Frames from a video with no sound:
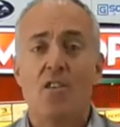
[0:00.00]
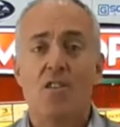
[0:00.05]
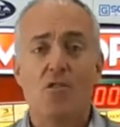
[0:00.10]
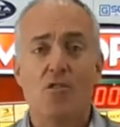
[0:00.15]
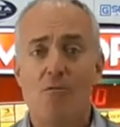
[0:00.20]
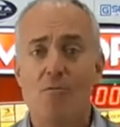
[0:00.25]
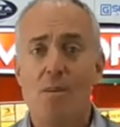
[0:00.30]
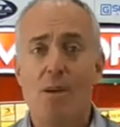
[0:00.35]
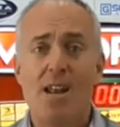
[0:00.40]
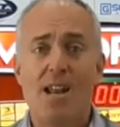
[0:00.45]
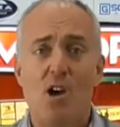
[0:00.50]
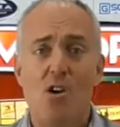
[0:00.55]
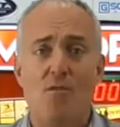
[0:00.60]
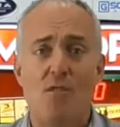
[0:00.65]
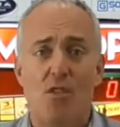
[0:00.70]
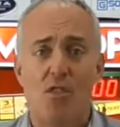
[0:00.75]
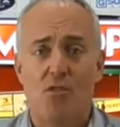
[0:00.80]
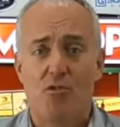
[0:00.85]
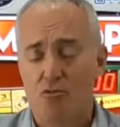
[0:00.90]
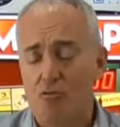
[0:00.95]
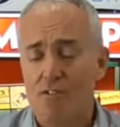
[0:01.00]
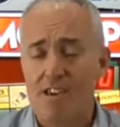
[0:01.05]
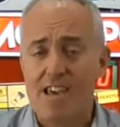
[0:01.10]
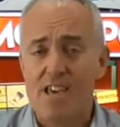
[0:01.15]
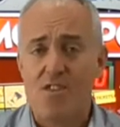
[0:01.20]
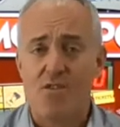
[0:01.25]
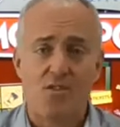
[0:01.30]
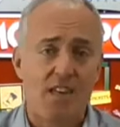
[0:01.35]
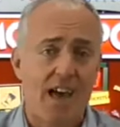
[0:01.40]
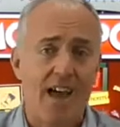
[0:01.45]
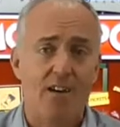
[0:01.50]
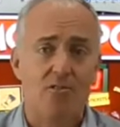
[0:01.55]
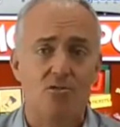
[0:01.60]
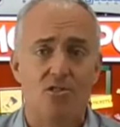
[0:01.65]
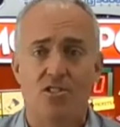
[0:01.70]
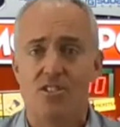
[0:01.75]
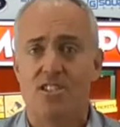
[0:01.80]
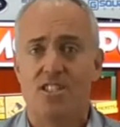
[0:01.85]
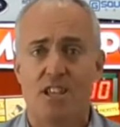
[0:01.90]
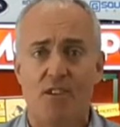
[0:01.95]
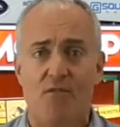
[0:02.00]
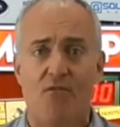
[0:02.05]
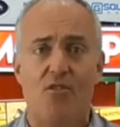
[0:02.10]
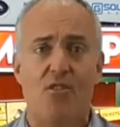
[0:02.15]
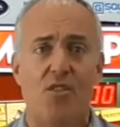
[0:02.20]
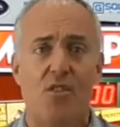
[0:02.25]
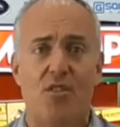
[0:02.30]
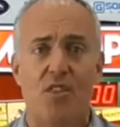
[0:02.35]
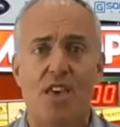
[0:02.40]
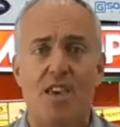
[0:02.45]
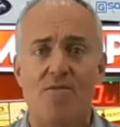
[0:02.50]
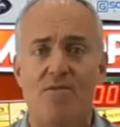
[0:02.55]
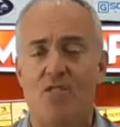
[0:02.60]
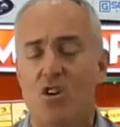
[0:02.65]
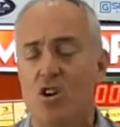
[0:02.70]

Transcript: There have been over 3,000 different theme